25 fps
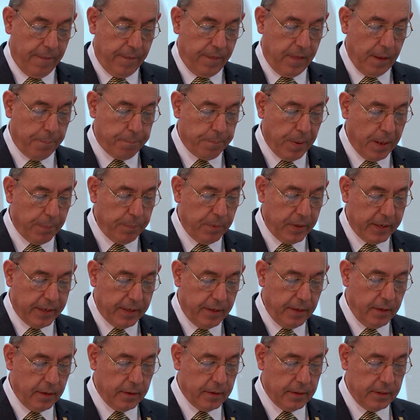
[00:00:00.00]
The public
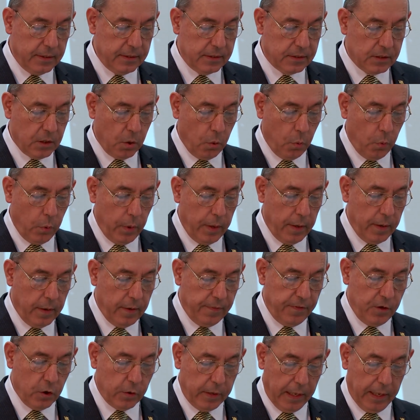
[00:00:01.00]
hearings
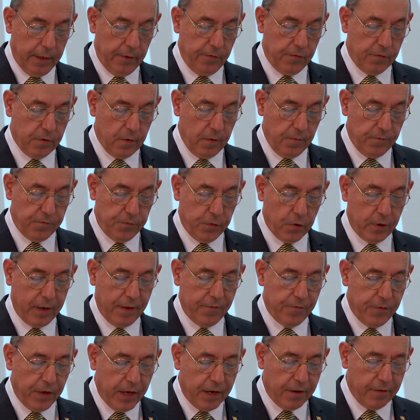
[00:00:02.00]
were the occasion for
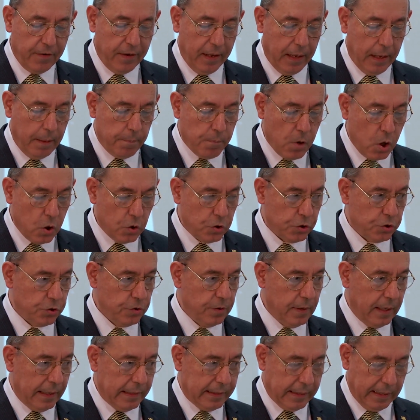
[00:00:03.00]
a very
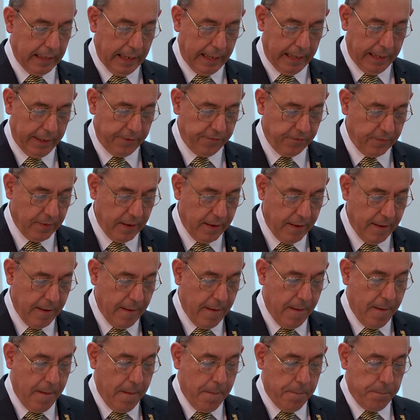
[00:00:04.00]
emotional clash
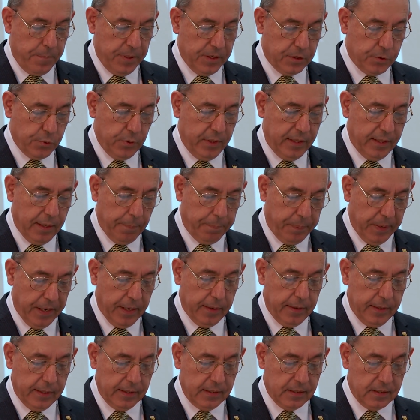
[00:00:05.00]
between the
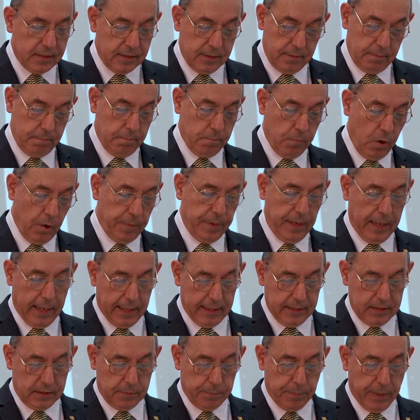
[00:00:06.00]
parents
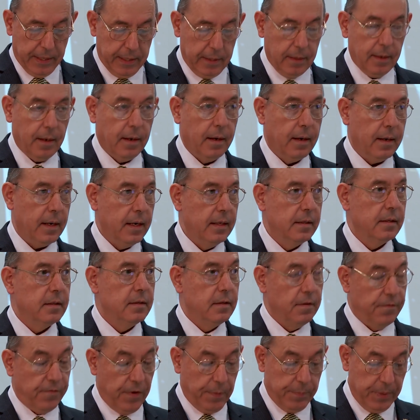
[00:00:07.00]
mobilized by
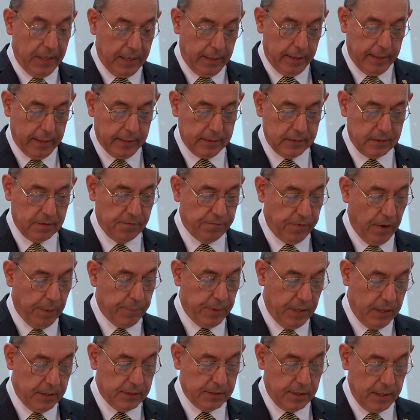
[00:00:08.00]
Rede de Familias,
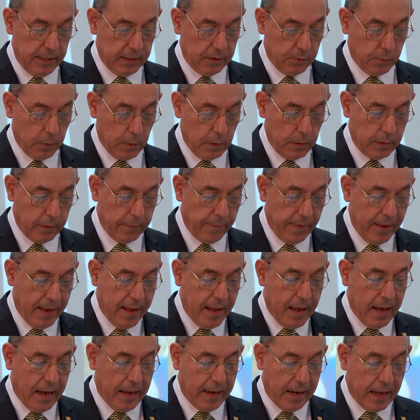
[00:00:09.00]
Families Network,
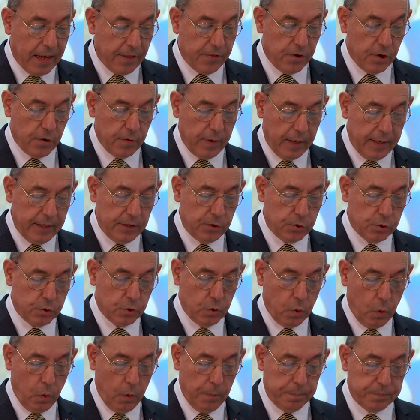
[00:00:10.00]
and other
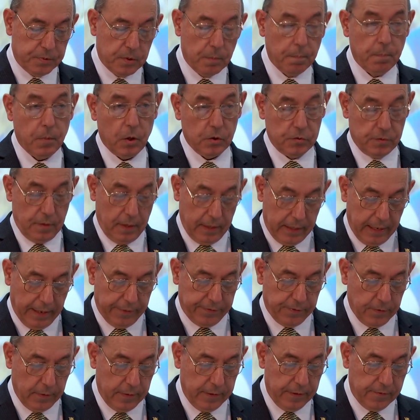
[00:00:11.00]
religious groups, mostly
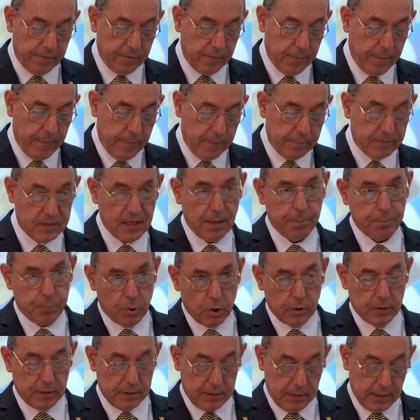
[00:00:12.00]
Catholics, some
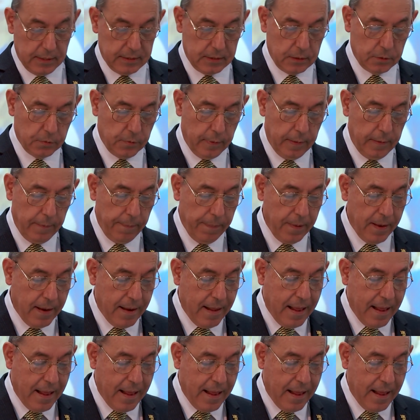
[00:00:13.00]
Protestants as well,